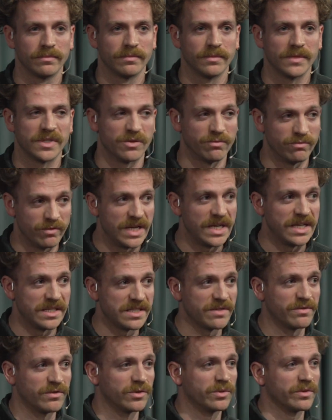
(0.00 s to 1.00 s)
It's a really
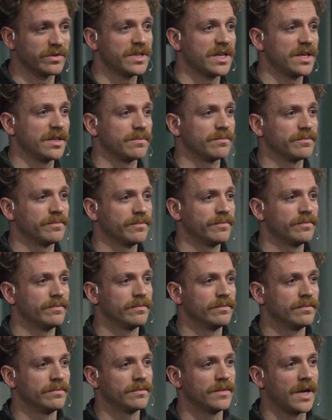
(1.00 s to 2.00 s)
difficult thing,
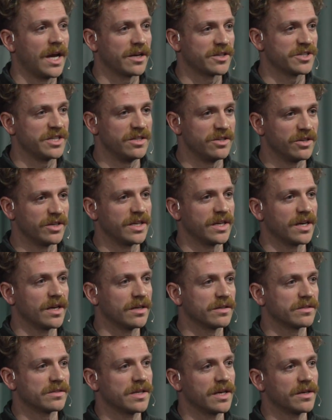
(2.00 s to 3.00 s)
actually looking at
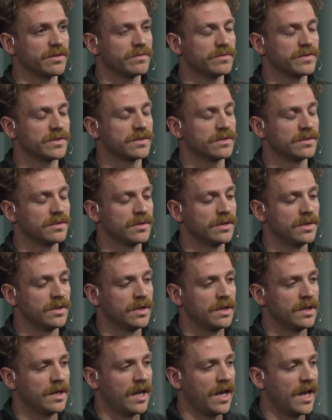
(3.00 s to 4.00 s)
ourselves.
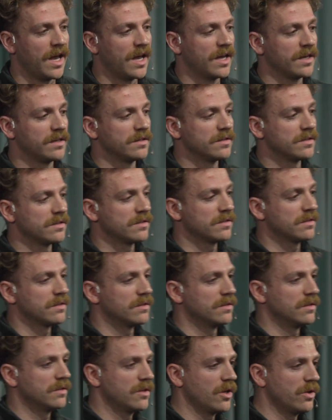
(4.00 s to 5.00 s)
And
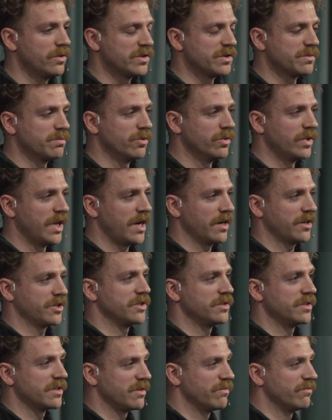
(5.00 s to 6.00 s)
those small
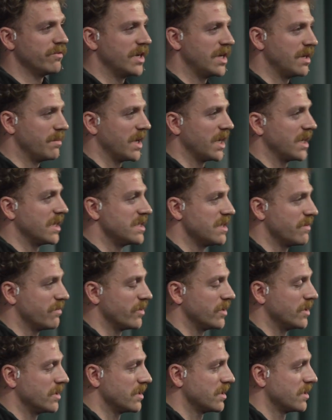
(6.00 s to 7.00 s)
actions can really make a
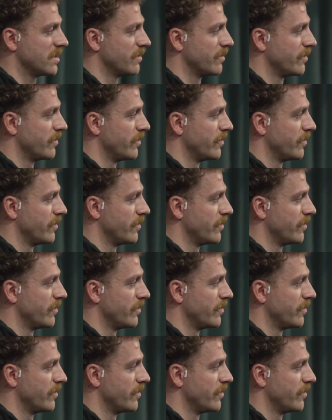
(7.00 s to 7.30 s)
difference.